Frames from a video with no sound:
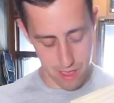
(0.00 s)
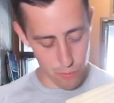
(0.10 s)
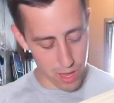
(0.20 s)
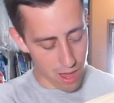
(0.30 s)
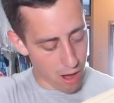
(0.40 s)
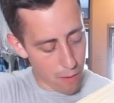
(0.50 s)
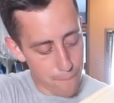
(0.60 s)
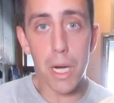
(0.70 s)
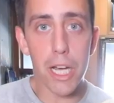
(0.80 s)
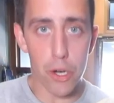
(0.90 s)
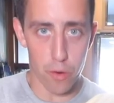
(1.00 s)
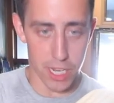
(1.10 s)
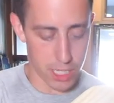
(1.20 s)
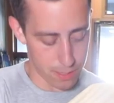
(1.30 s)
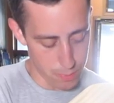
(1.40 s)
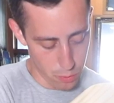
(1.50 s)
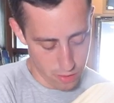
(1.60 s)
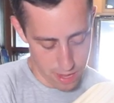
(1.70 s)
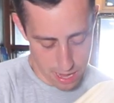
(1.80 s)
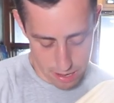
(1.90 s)
And we are buttery smooth
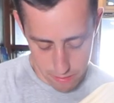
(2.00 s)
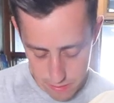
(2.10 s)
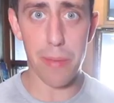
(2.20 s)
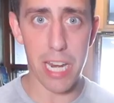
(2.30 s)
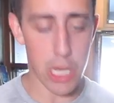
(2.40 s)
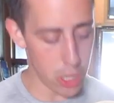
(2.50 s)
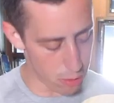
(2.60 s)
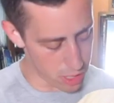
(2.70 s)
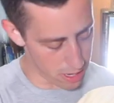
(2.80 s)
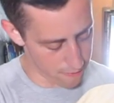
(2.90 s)
now. That made a huge